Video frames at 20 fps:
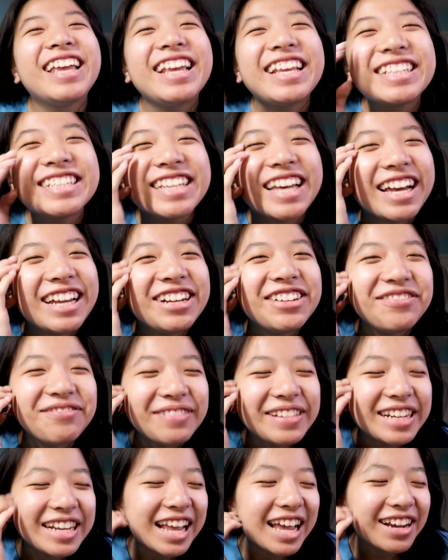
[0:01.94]
it's kind
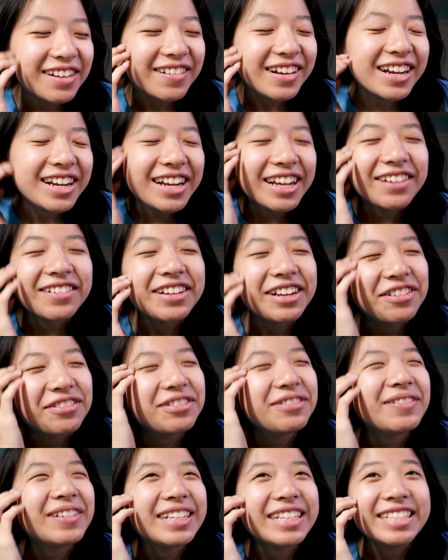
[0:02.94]
of midnight right now and
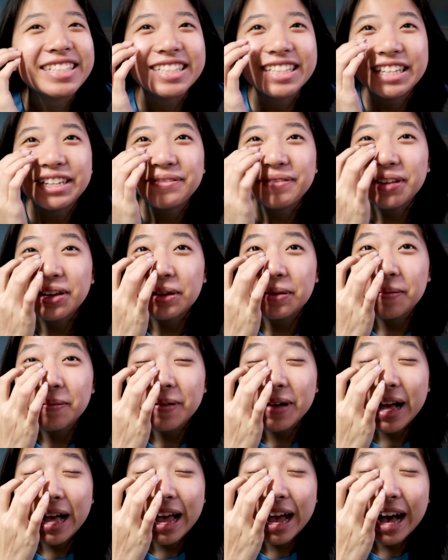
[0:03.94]
everybody's sleeping,
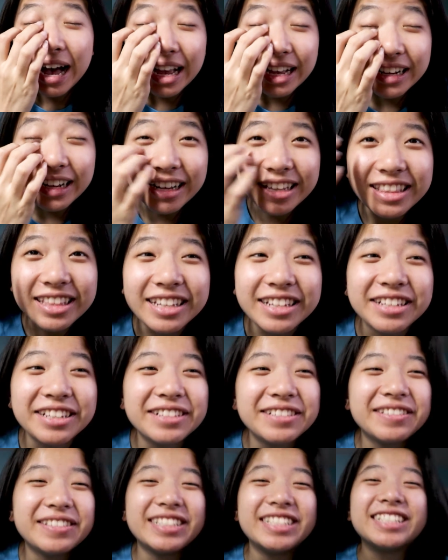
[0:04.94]
but I got the
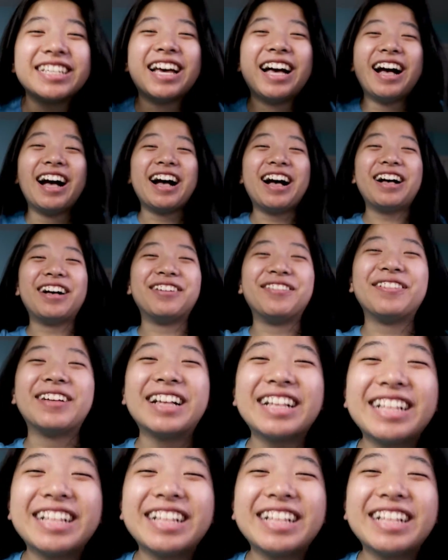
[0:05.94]
news of